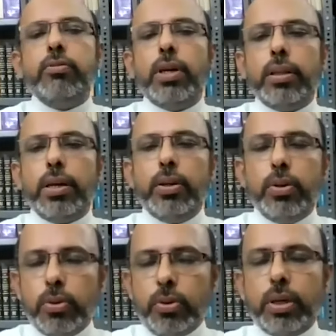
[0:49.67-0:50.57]
When they
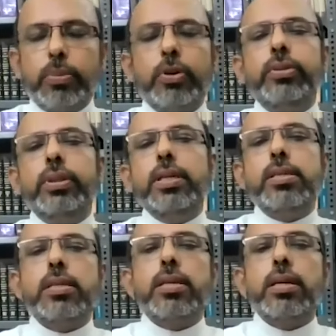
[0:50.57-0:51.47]
knew about
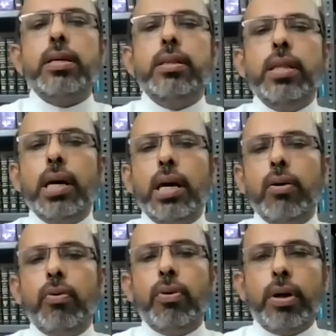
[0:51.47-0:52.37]
this,
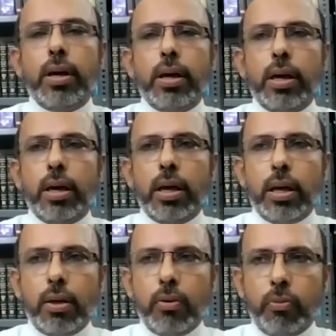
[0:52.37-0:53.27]
they uh,
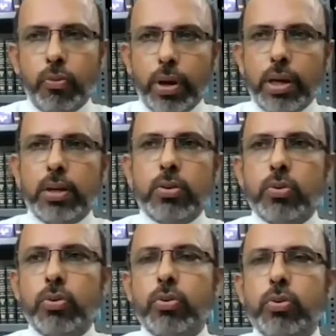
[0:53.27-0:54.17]
went
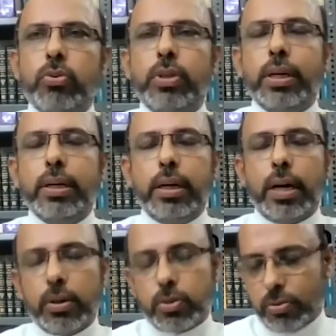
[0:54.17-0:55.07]
to the
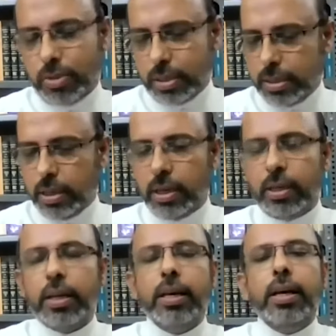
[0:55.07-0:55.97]
house of this
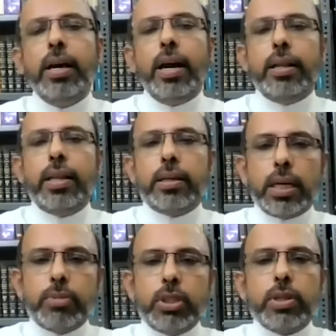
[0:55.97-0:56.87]
girl. At that
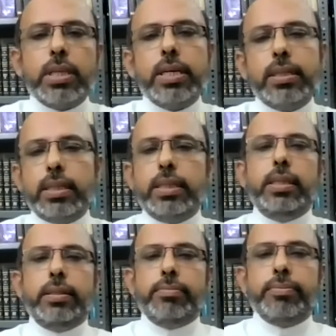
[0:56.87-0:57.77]
time, she was
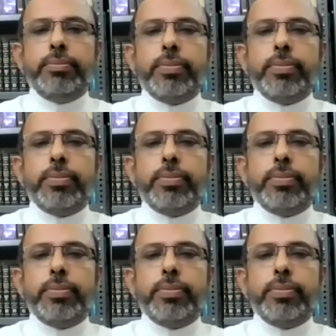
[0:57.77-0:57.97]
18.